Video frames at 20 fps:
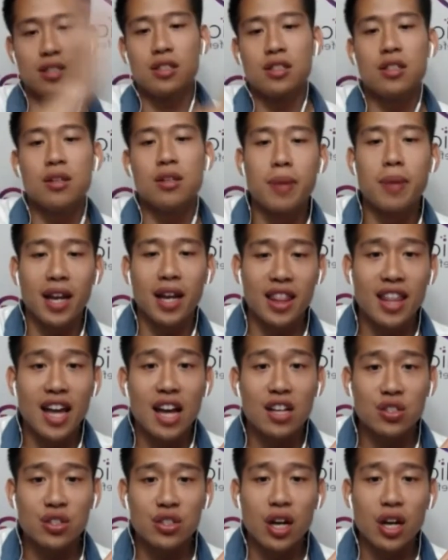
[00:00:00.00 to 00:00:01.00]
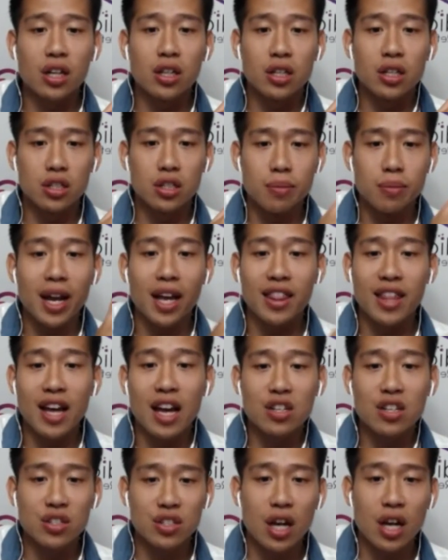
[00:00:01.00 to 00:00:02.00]
to make
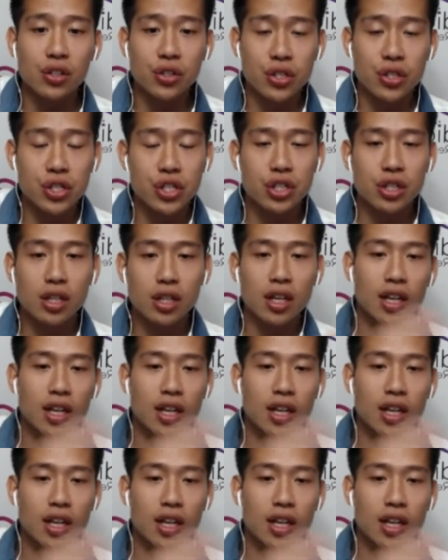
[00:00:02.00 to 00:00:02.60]
$1,000,